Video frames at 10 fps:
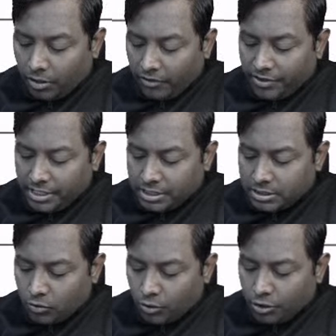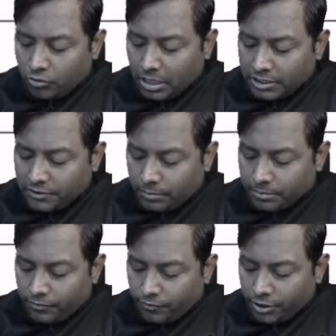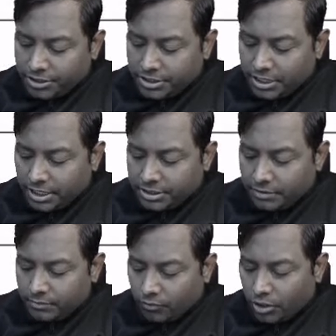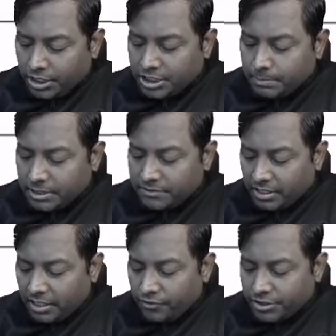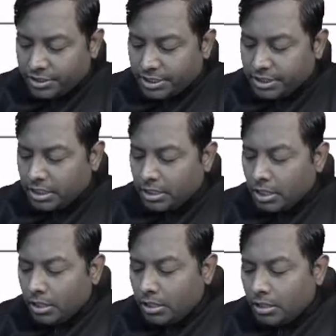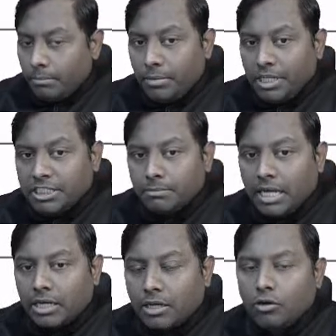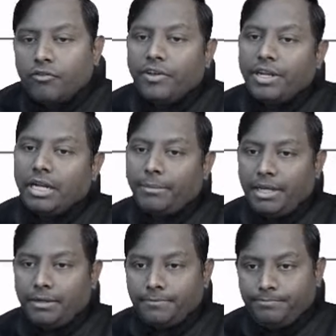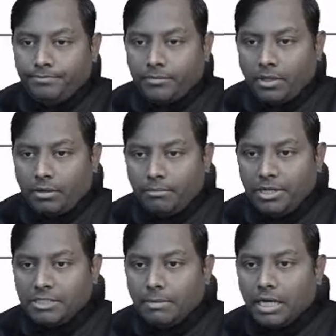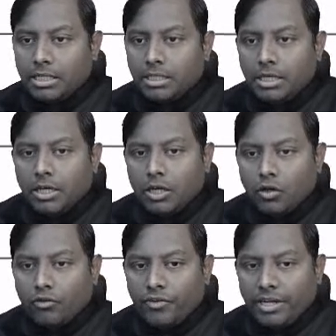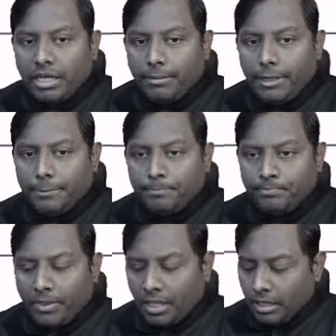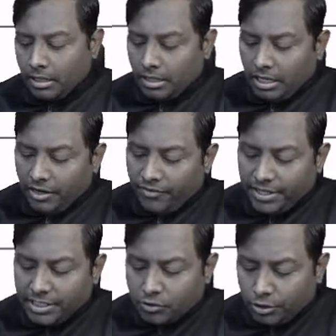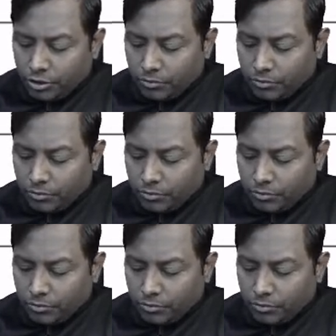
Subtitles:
if it is going to ask from the first generation, if the word is specifically first generation, please mark chlorpheniramine. Please mark chlorpheniramine. If it is going